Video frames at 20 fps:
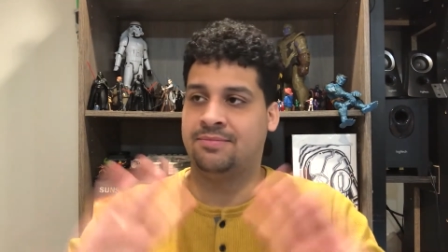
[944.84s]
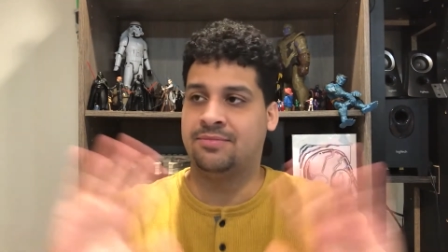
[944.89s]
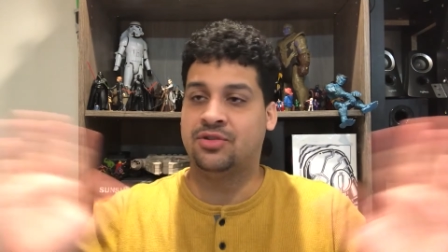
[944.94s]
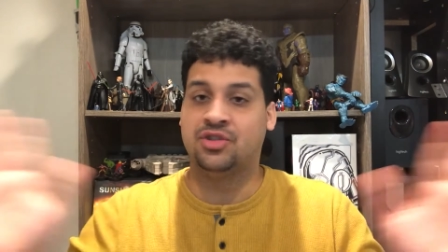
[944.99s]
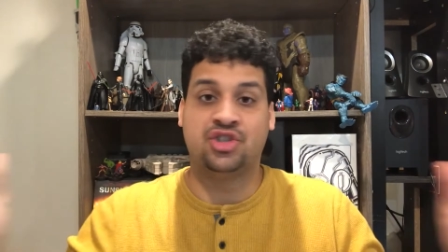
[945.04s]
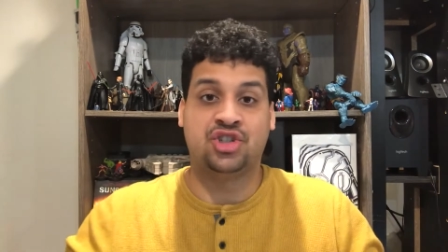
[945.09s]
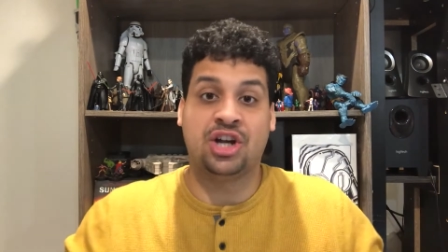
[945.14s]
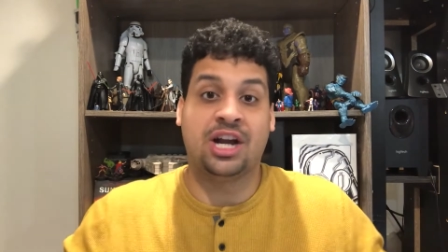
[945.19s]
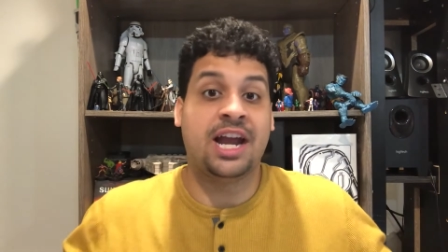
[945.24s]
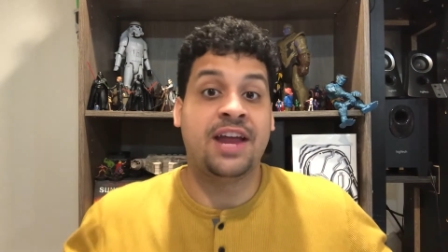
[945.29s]

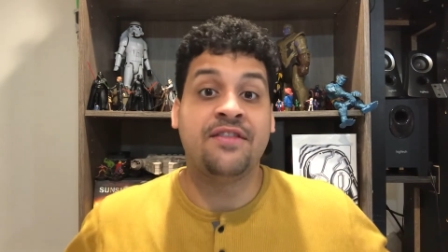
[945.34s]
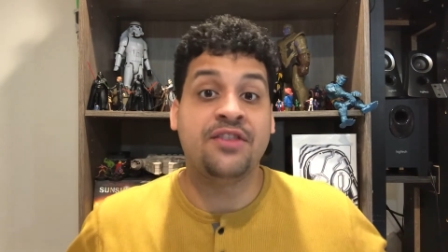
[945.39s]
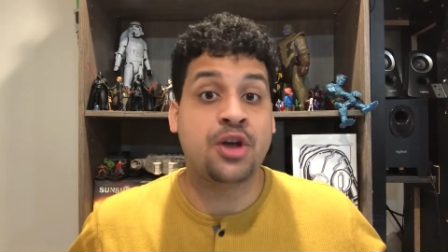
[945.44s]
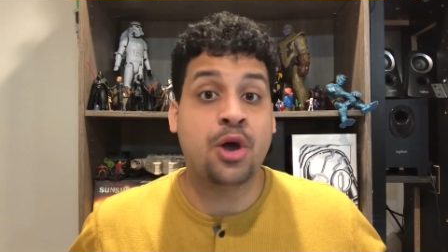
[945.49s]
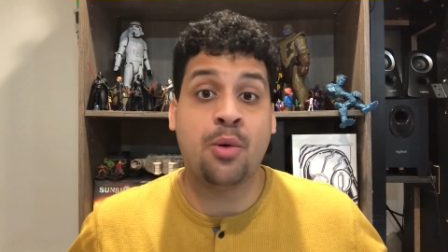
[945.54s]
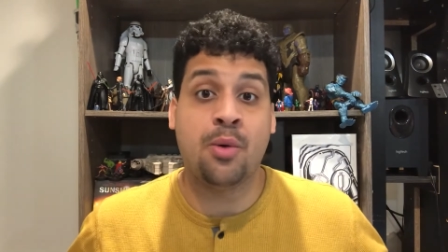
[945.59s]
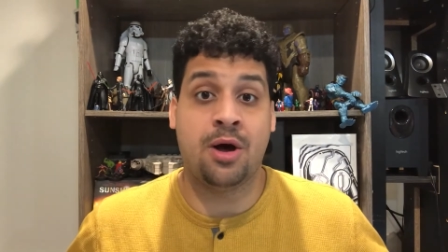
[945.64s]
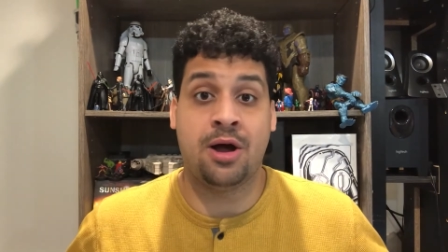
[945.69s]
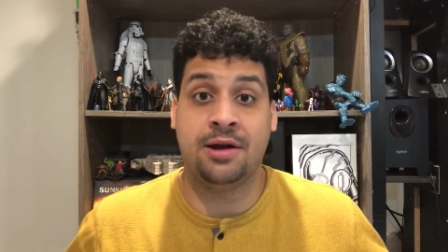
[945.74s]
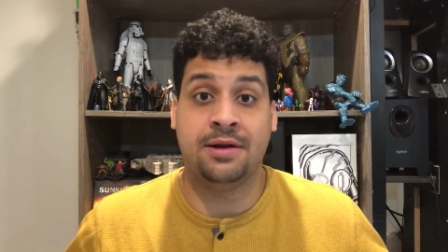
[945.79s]
should I even
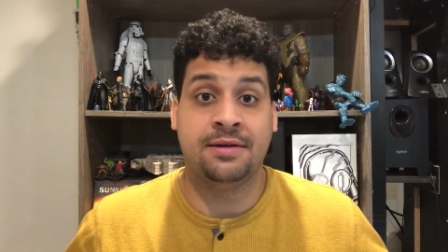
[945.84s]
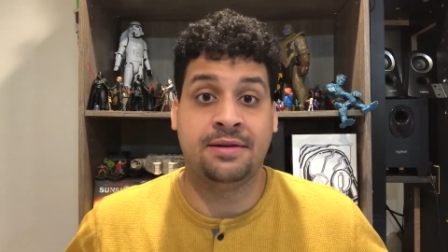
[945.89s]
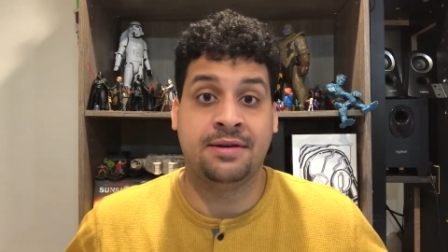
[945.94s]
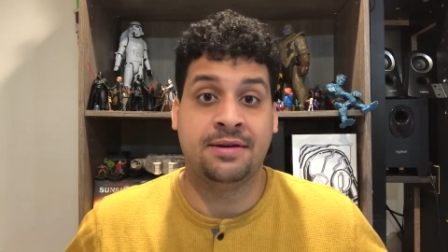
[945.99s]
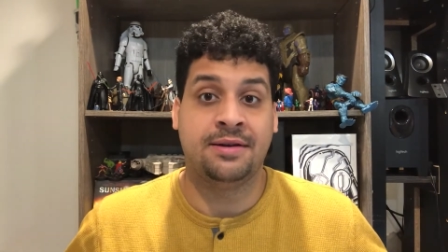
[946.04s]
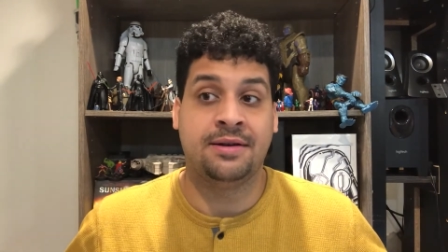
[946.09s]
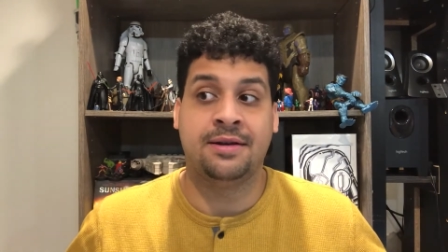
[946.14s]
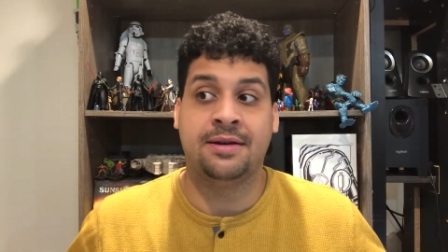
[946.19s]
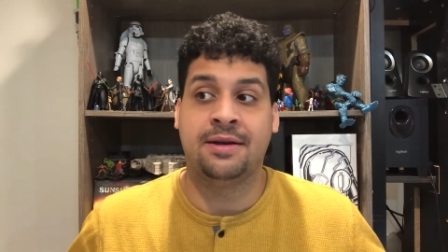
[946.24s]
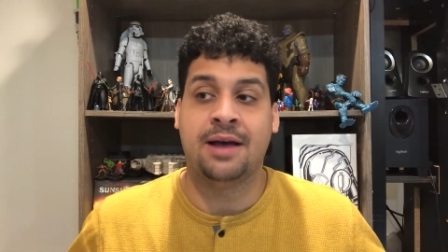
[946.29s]
go on?
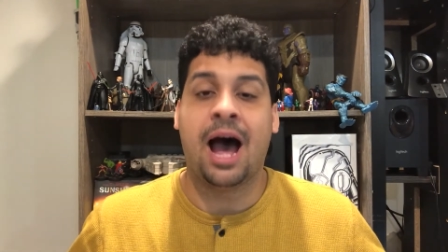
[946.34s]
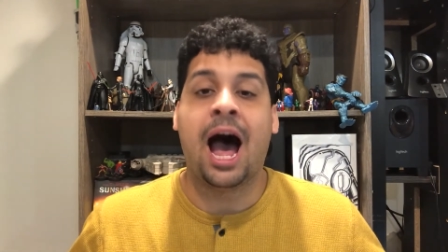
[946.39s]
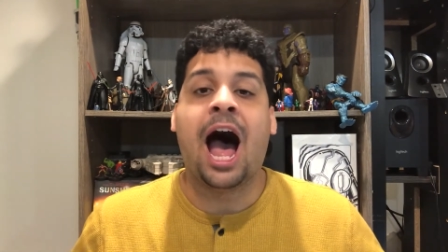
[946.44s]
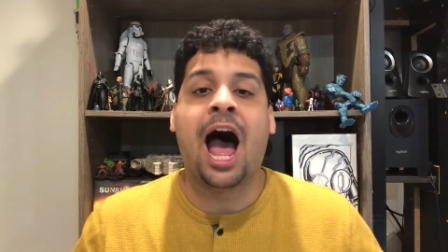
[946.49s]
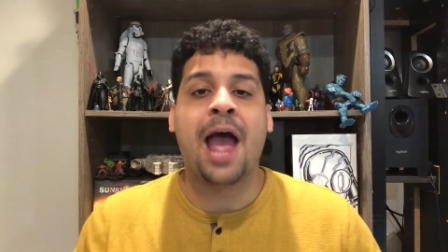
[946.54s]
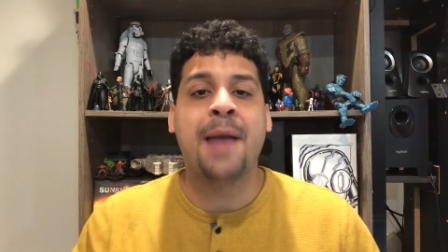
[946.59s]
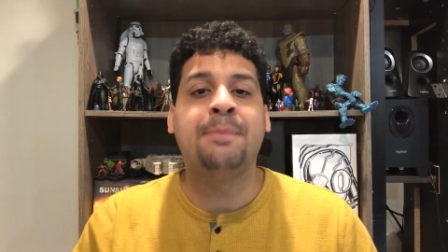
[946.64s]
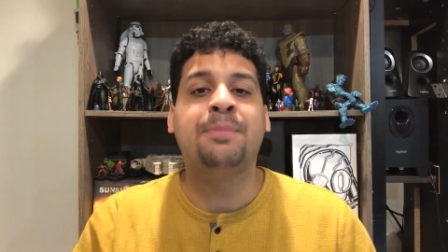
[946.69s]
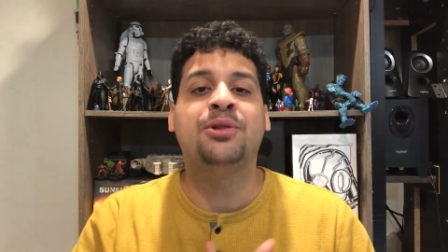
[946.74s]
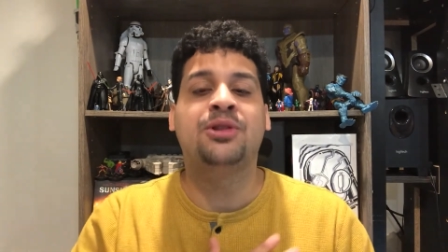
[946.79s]

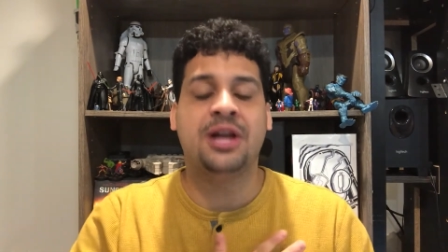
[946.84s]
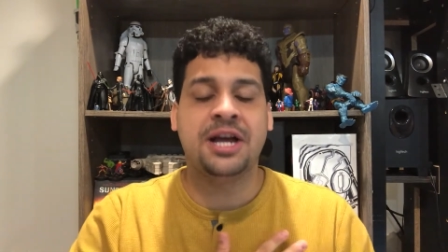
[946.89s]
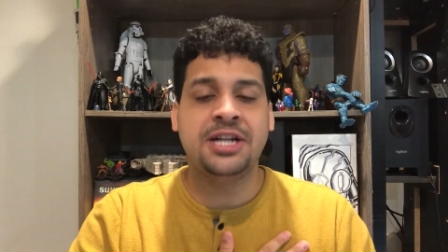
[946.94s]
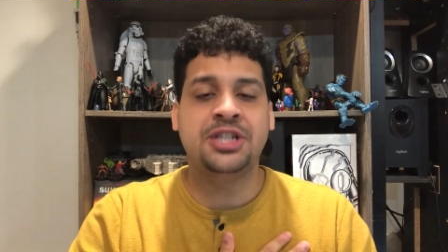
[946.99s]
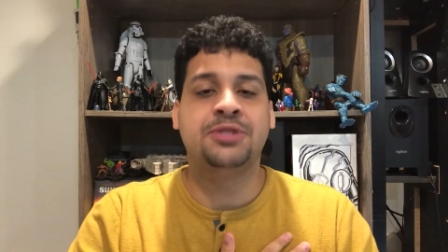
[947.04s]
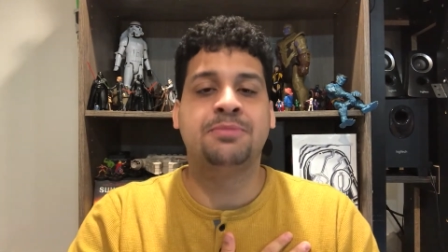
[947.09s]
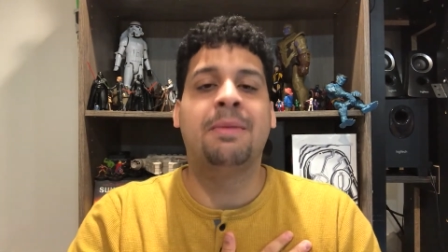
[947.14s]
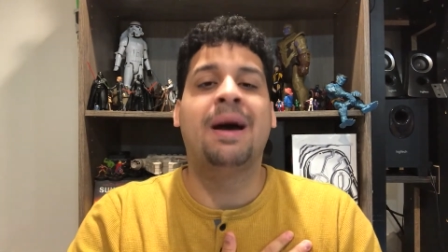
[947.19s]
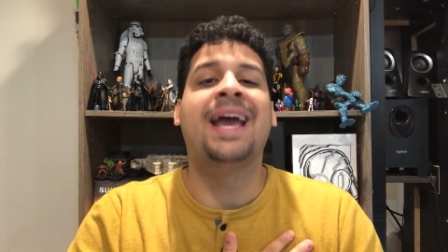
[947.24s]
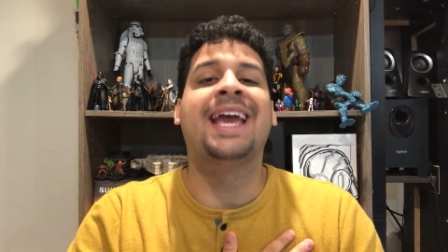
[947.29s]
I
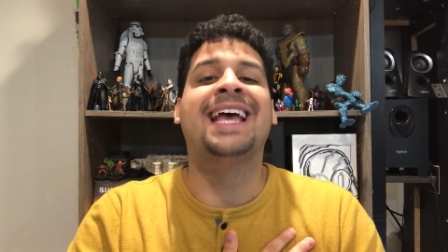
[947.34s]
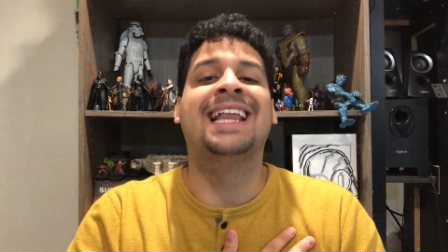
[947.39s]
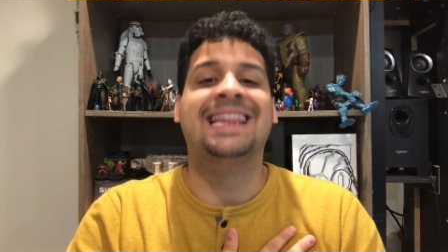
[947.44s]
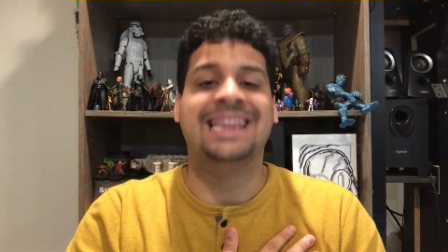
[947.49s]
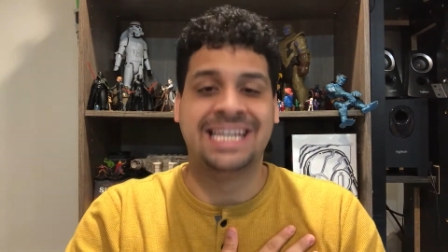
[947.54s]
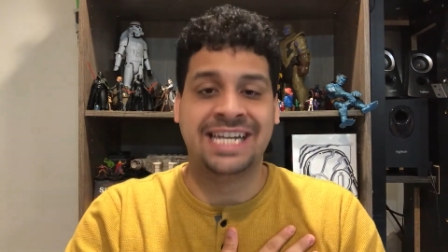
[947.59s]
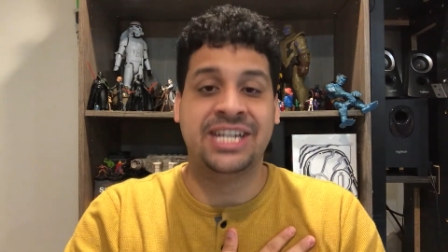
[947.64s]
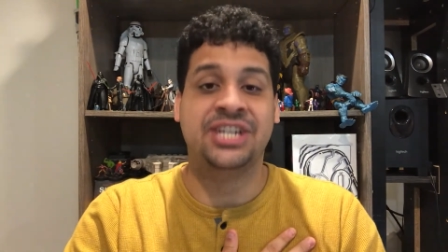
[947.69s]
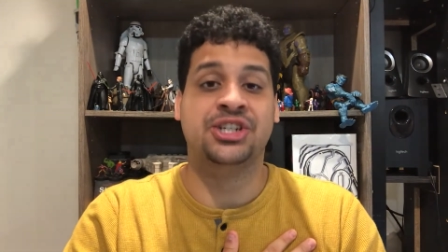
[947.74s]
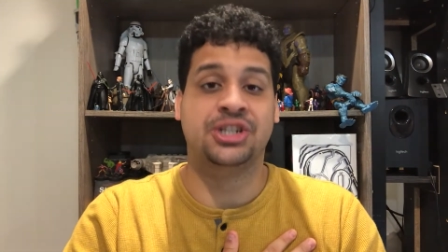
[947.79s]
pledge my
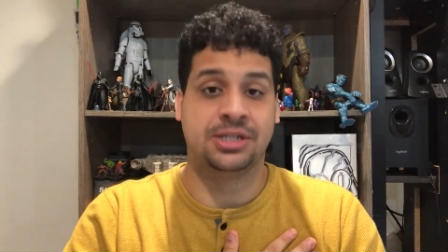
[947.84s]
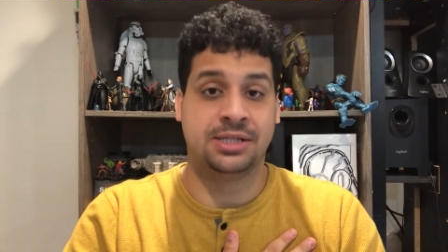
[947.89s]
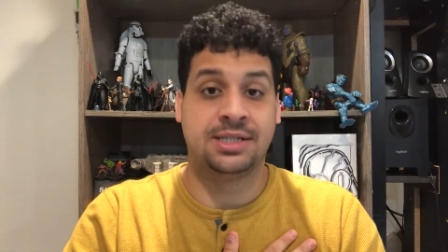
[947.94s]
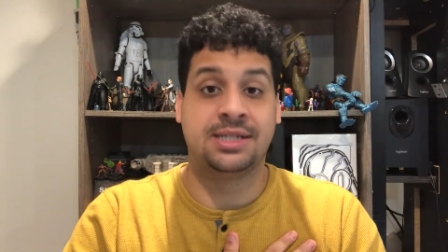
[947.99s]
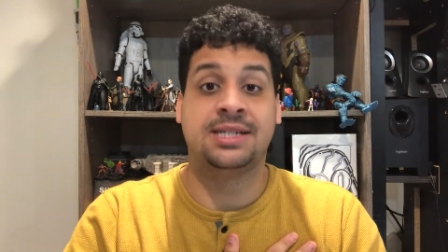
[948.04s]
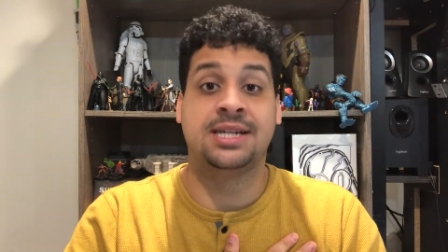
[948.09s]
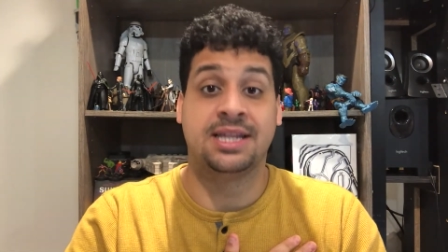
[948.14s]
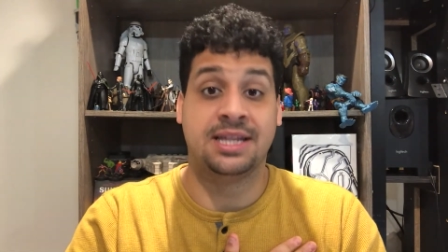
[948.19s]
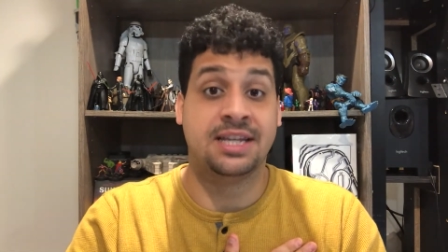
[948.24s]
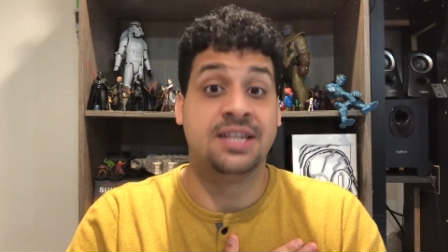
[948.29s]
allegiance
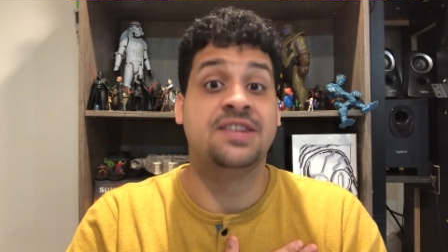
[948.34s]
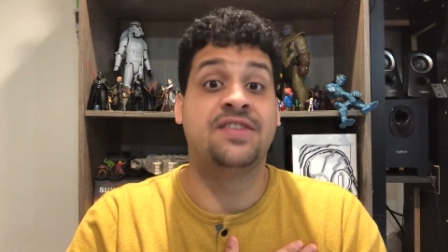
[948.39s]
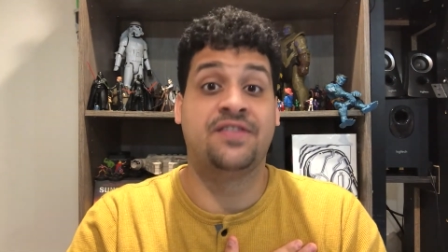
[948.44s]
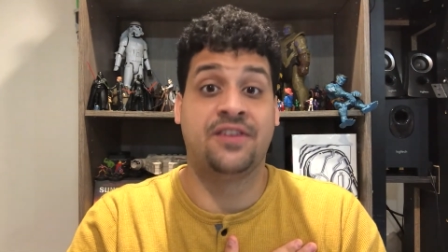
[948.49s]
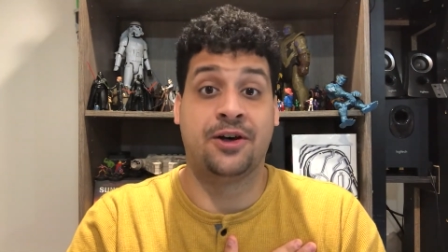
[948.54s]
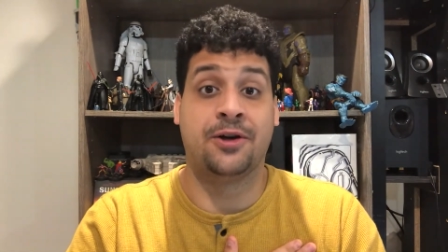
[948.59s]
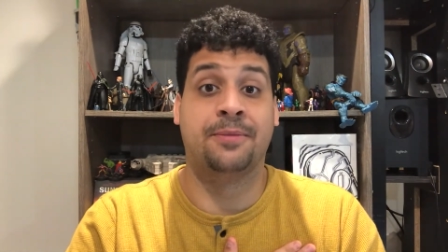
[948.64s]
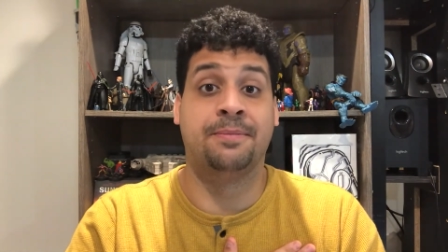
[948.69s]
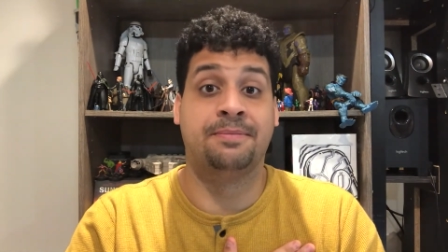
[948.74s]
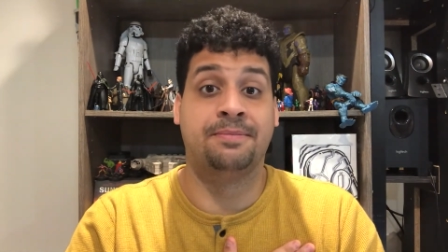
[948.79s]
to this
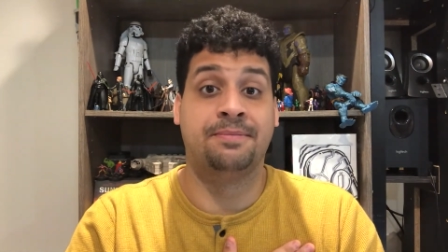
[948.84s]
film.